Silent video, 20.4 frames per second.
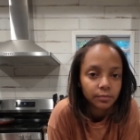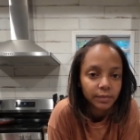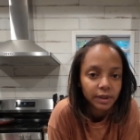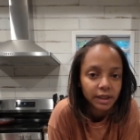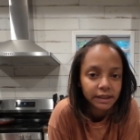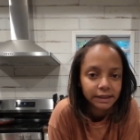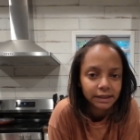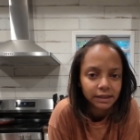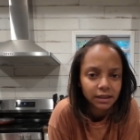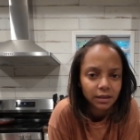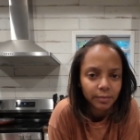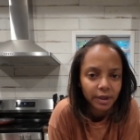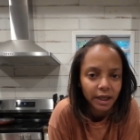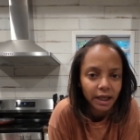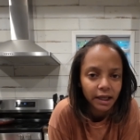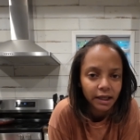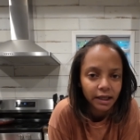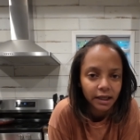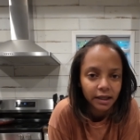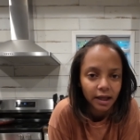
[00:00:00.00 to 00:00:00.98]
easy to
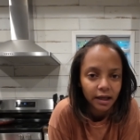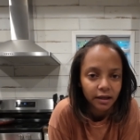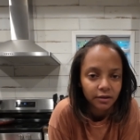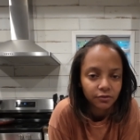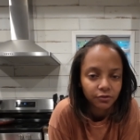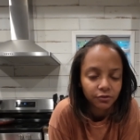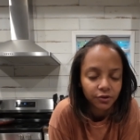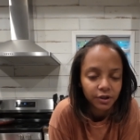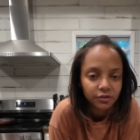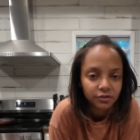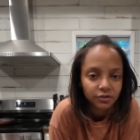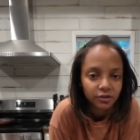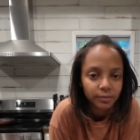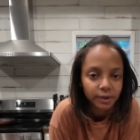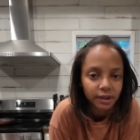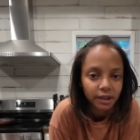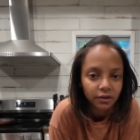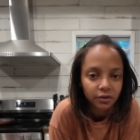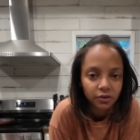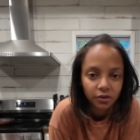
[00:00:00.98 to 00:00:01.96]
make, and I can freeze them
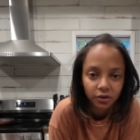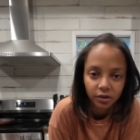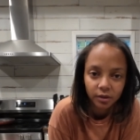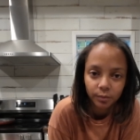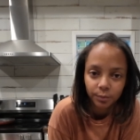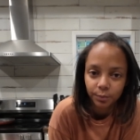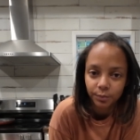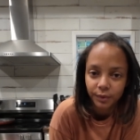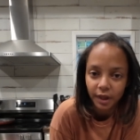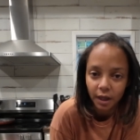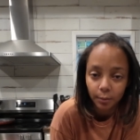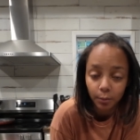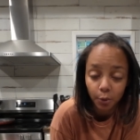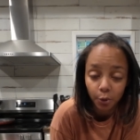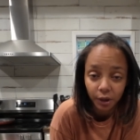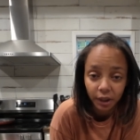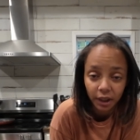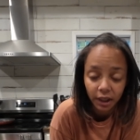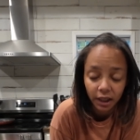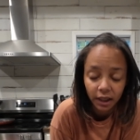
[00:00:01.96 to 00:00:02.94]
and then cook them that
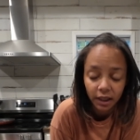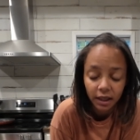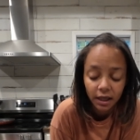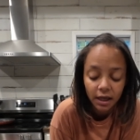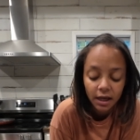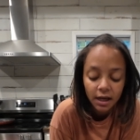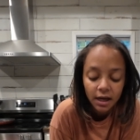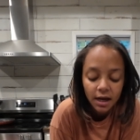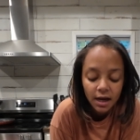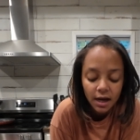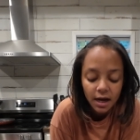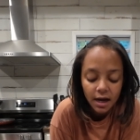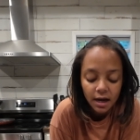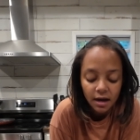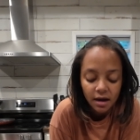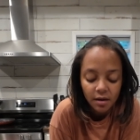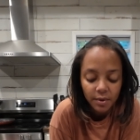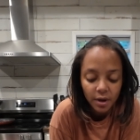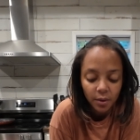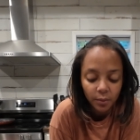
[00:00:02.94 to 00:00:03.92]
morning
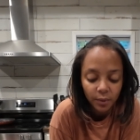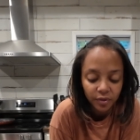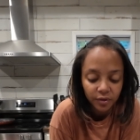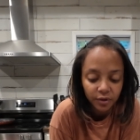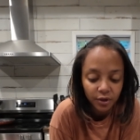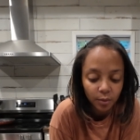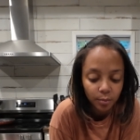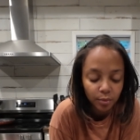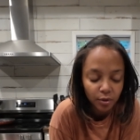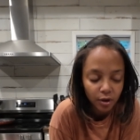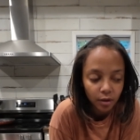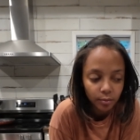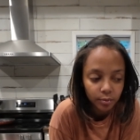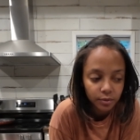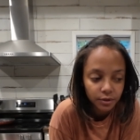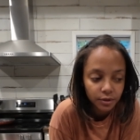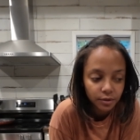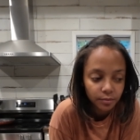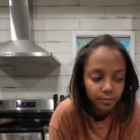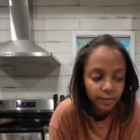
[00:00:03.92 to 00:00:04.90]
with no
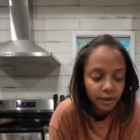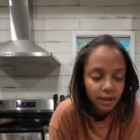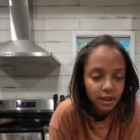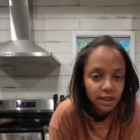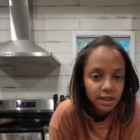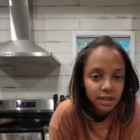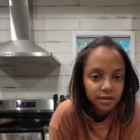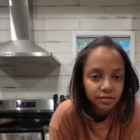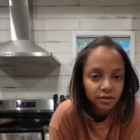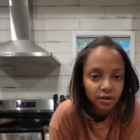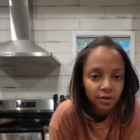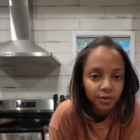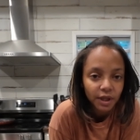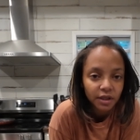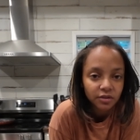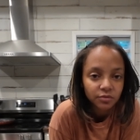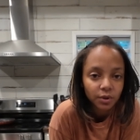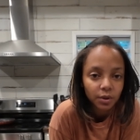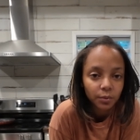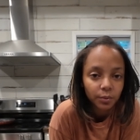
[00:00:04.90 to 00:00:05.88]
problem. So
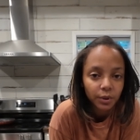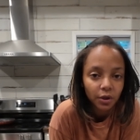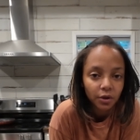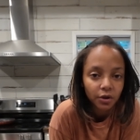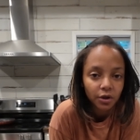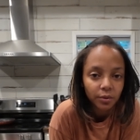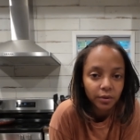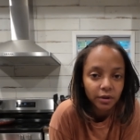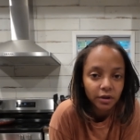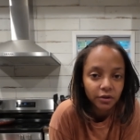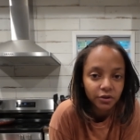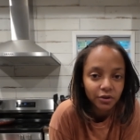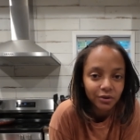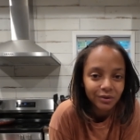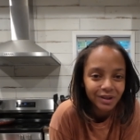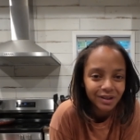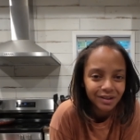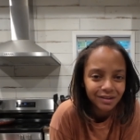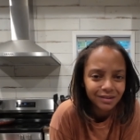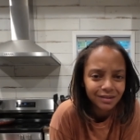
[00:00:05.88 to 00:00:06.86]
that's what we are going to do,
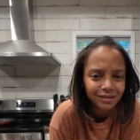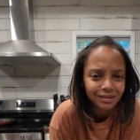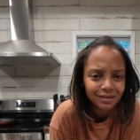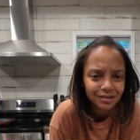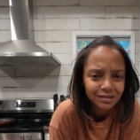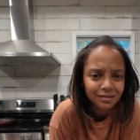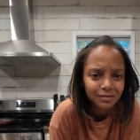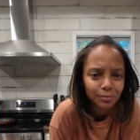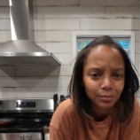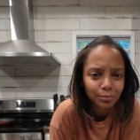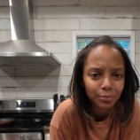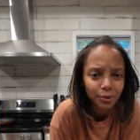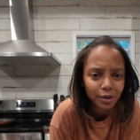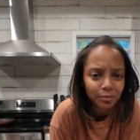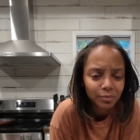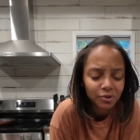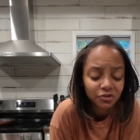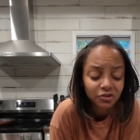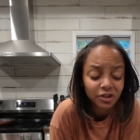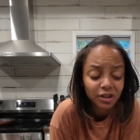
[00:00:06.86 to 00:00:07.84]
and this bread
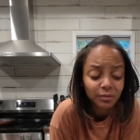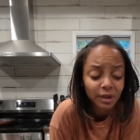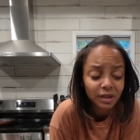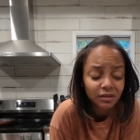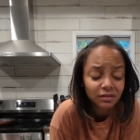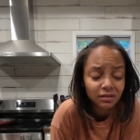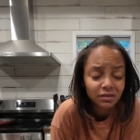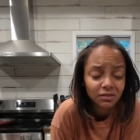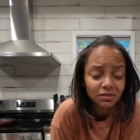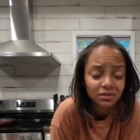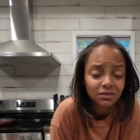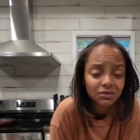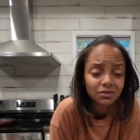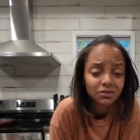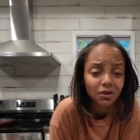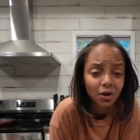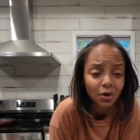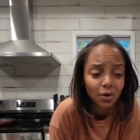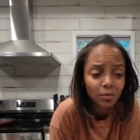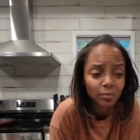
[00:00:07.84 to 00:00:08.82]
machine makes it
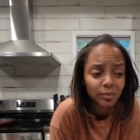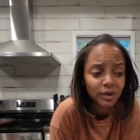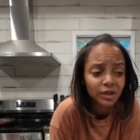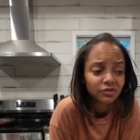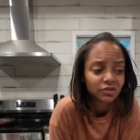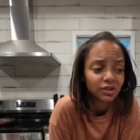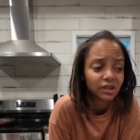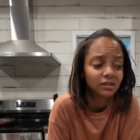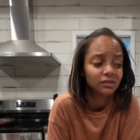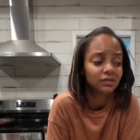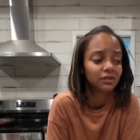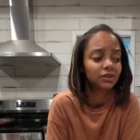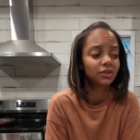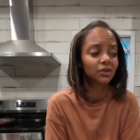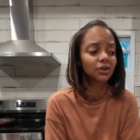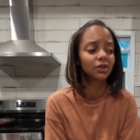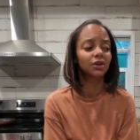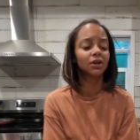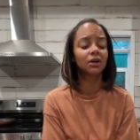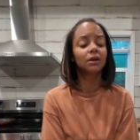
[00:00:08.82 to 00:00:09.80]
so much
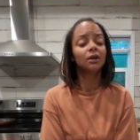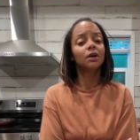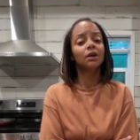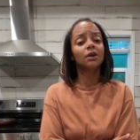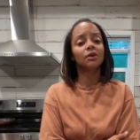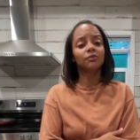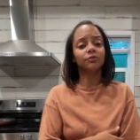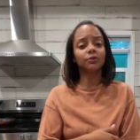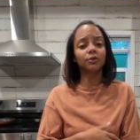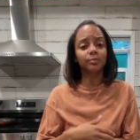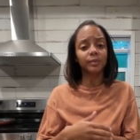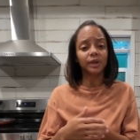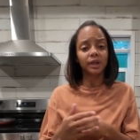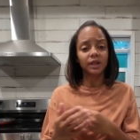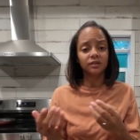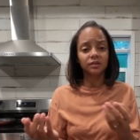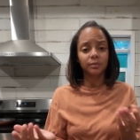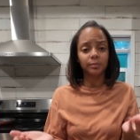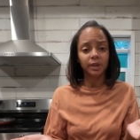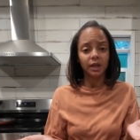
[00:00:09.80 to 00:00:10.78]
easier for me
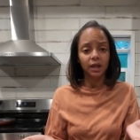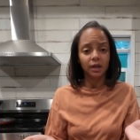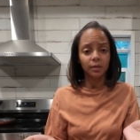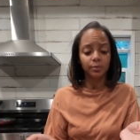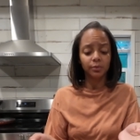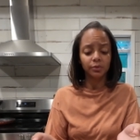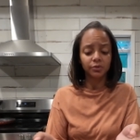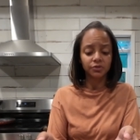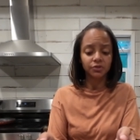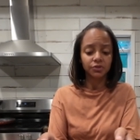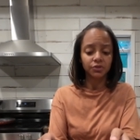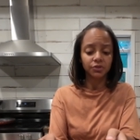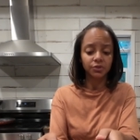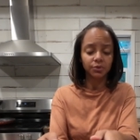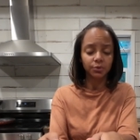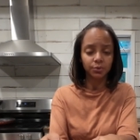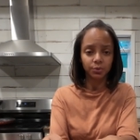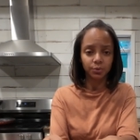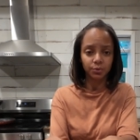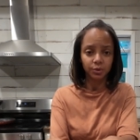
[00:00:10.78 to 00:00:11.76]
to be able to